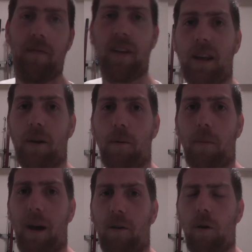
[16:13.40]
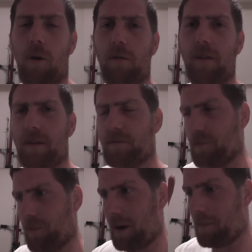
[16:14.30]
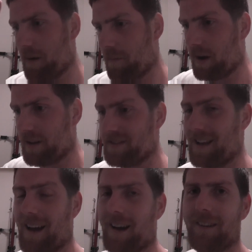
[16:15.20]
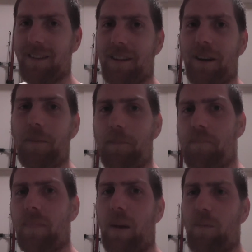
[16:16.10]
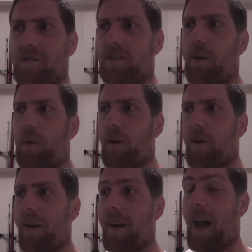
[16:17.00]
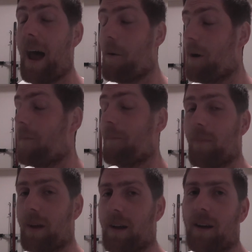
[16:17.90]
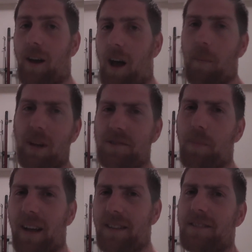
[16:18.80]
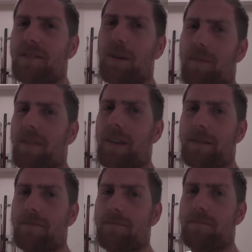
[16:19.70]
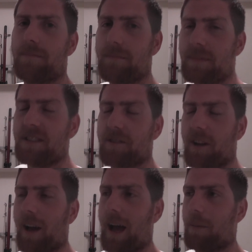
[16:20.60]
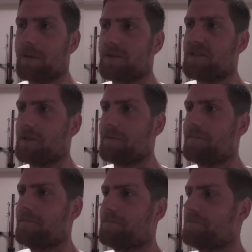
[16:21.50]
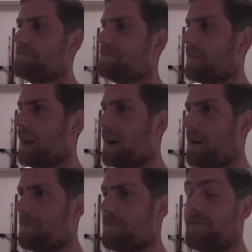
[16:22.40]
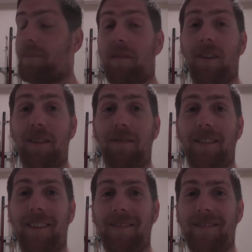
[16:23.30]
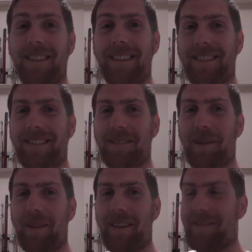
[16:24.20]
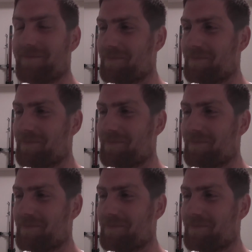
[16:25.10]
video about Conger reels and where my mind's at, and what's going on and how I'm expecting something is going to happen soon. Be funny if it doesn't, wouldn't it? Because I'll